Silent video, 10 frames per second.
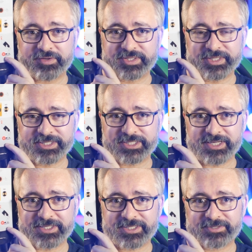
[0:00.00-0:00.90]

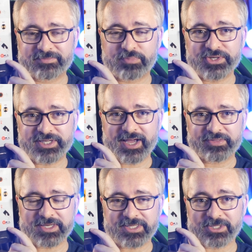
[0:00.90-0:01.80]
It's pointing out
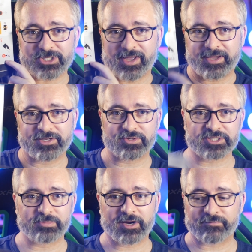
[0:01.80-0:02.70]
that it's a side
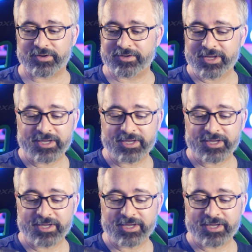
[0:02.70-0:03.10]
address microphone.